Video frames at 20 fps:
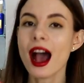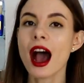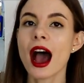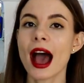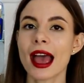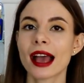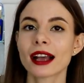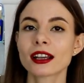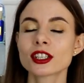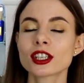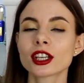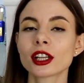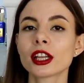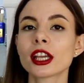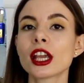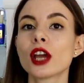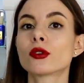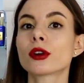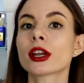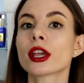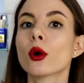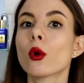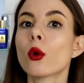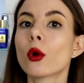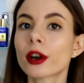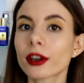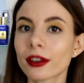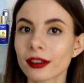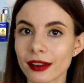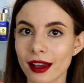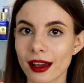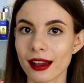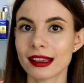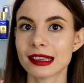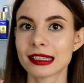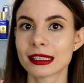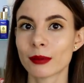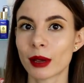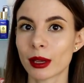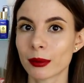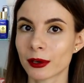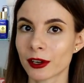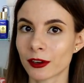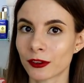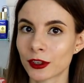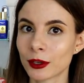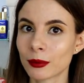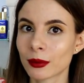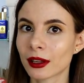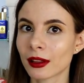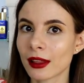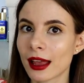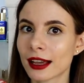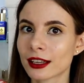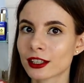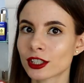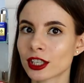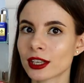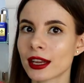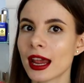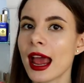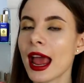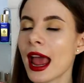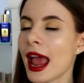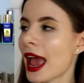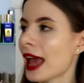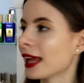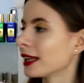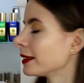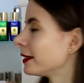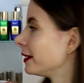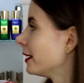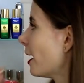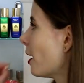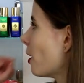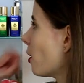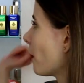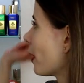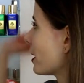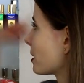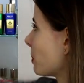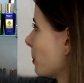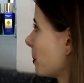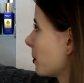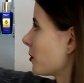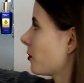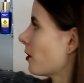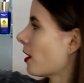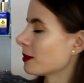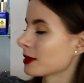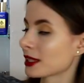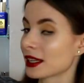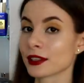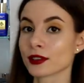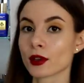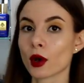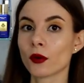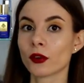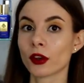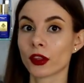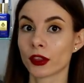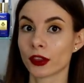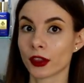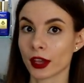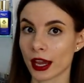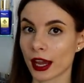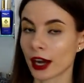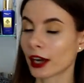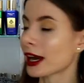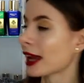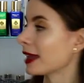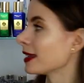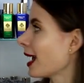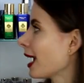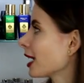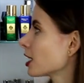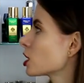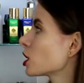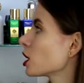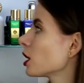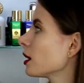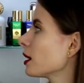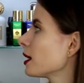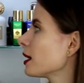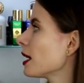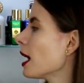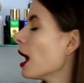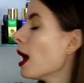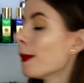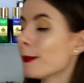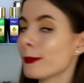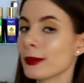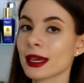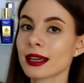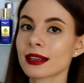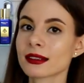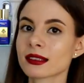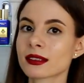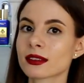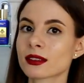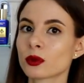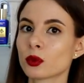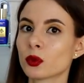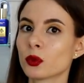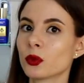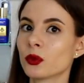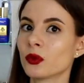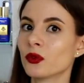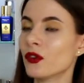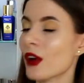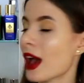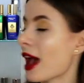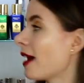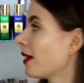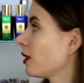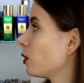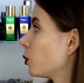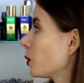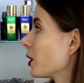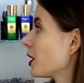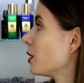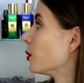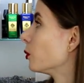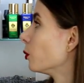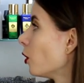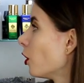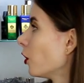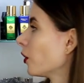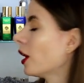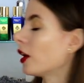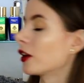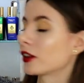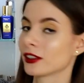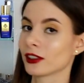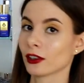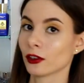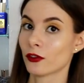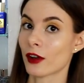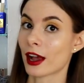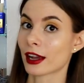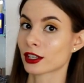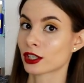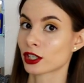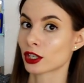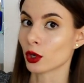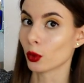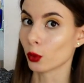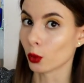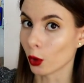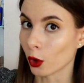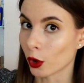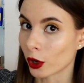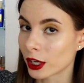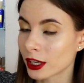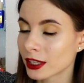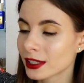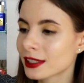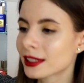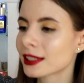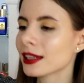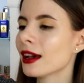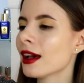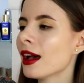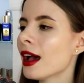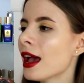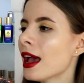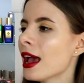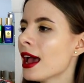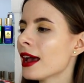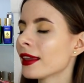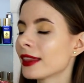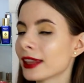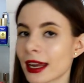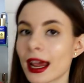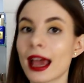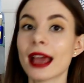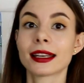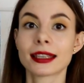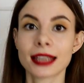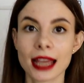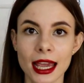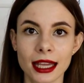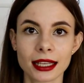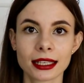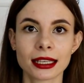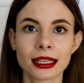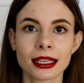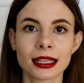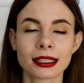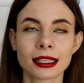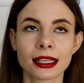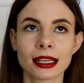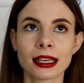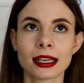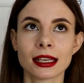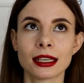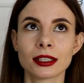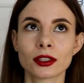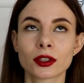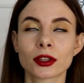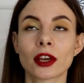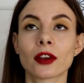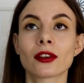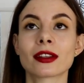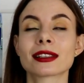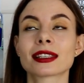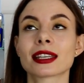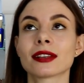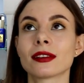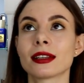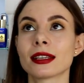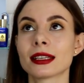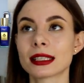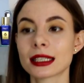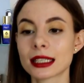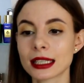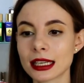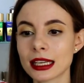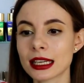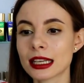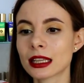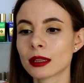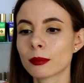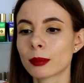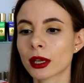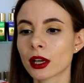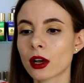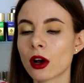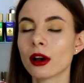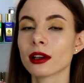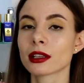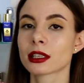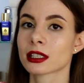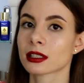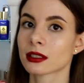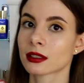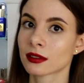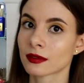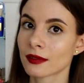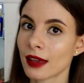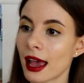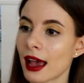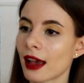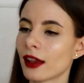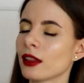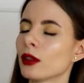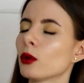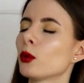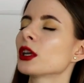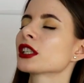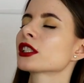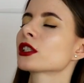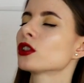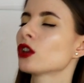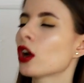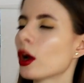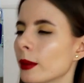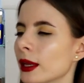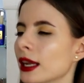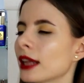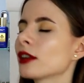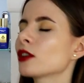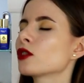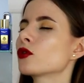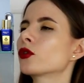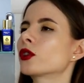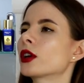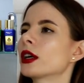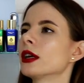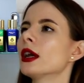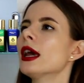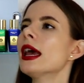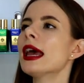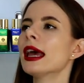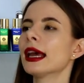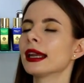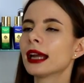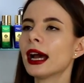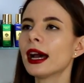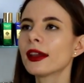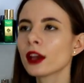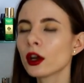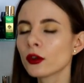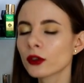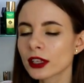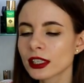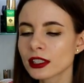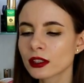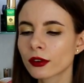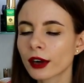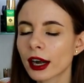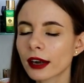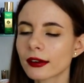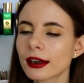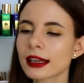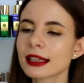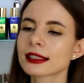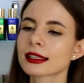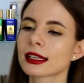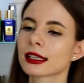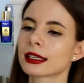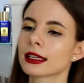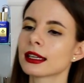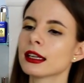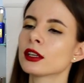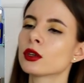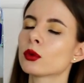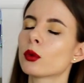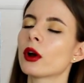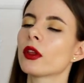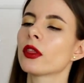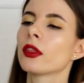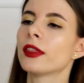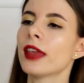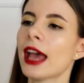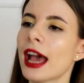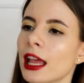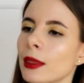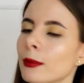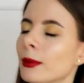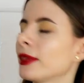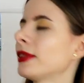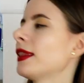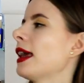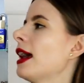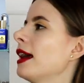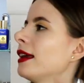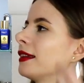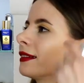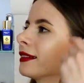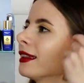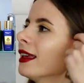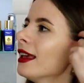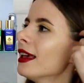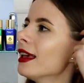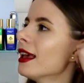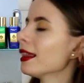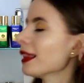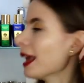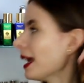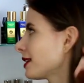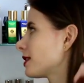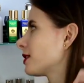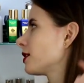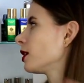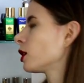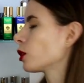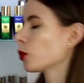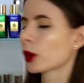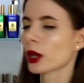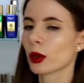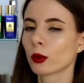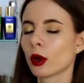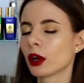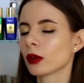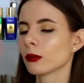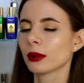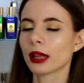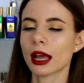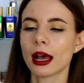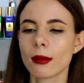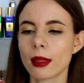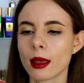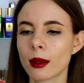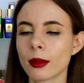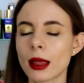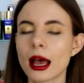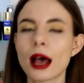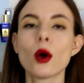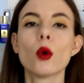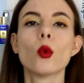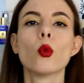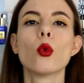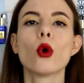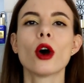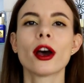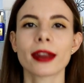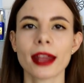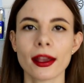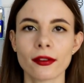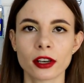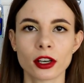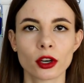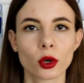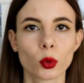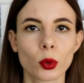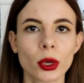I actually reorganized my perfume collection and now SP Perfumes is over there, and actually me and Sven, we won Art and Olfaction Awards that I attended in 2017, because Sven was nominated for another of his fragrances that didn't won then, but then last year we won blah blah blah, whatever.